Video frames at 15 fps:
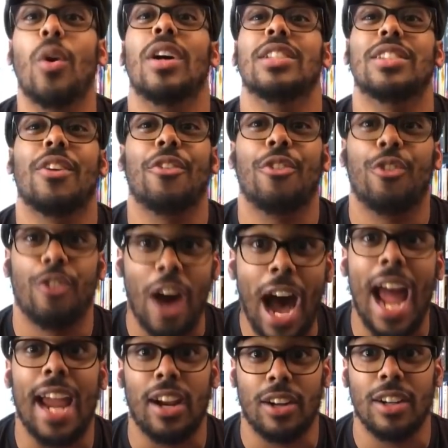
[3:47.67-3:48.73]
was
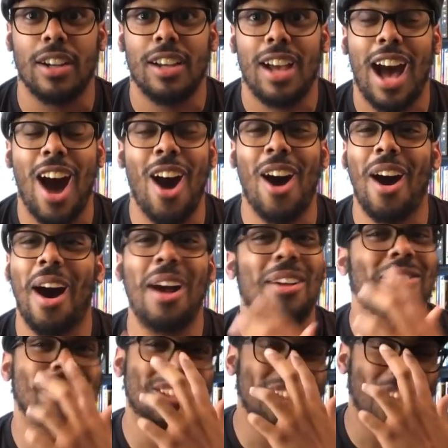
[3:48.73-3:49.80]
fire. I
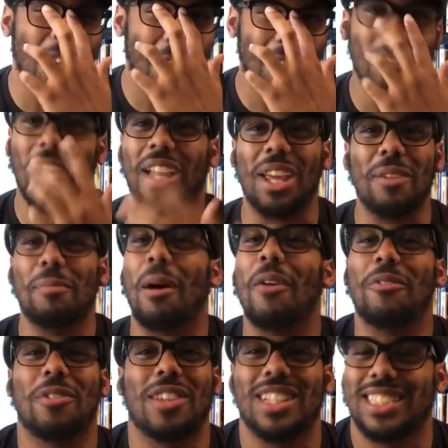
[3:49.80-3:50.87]
am so fucking
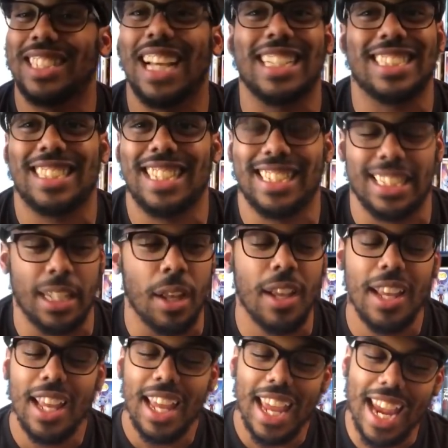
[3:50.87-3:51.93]
pumped for this next season.
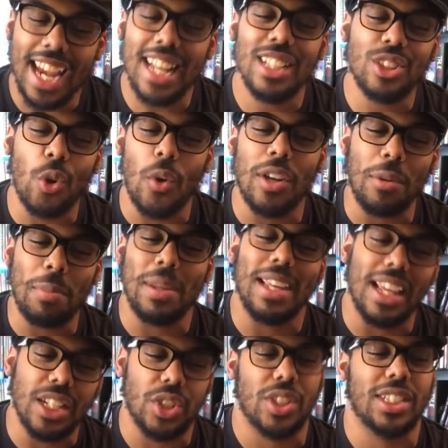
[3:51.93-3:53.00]
It is going to
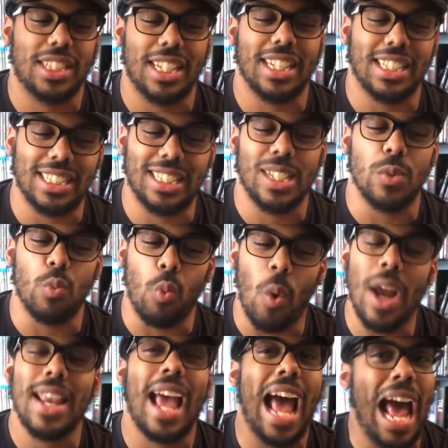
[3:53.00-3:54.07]
be interesting to see
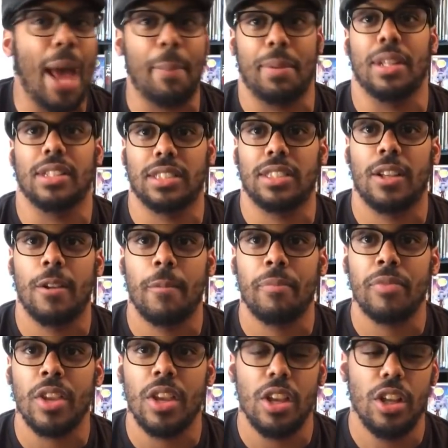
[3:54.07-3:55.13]
what happens.
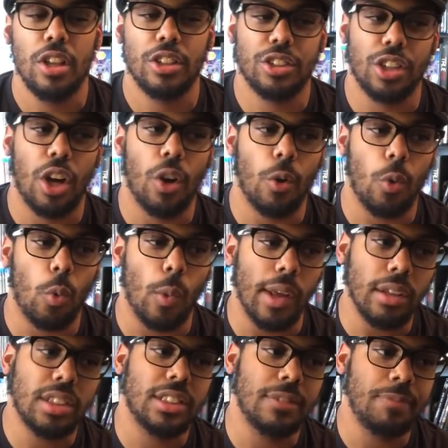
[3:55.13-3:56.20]
So,
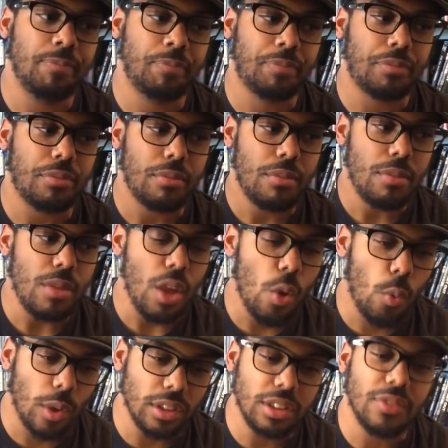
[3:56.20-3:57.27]
Wilson
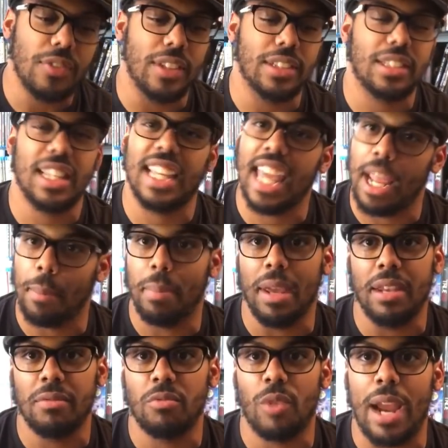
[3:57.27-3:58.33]
Fisk, the Kingpin,
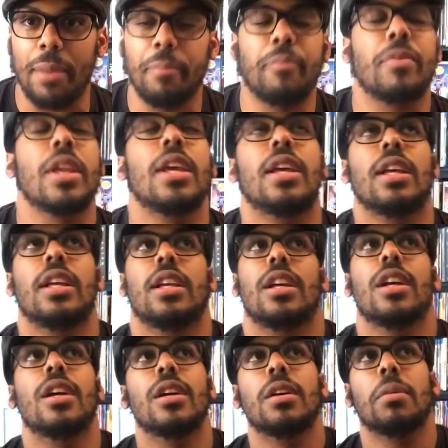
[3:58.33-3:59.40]
right?
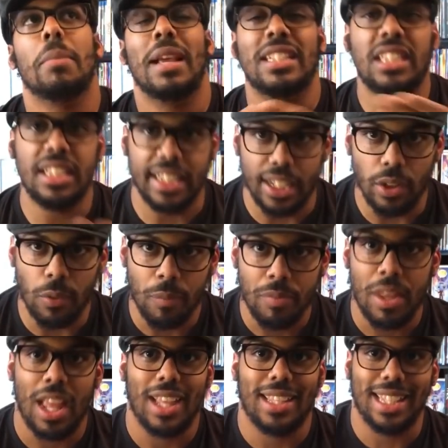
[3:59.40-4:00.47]
Makes a deal.
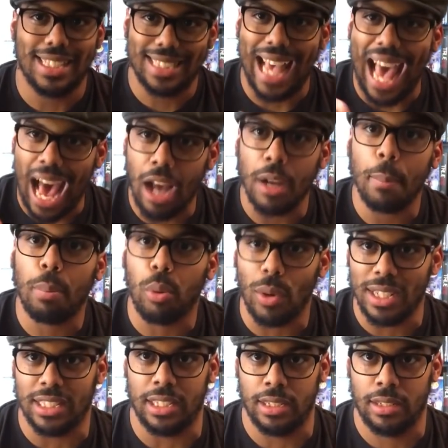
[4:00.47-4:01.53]
Gets out of
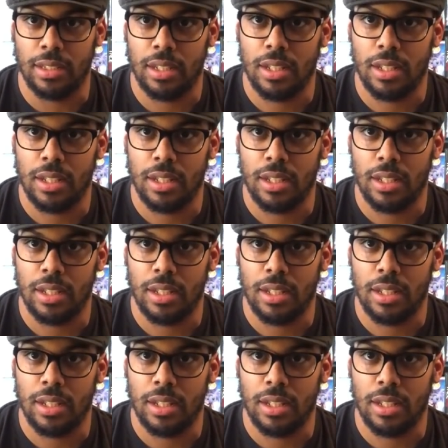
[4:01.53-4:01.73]
prison,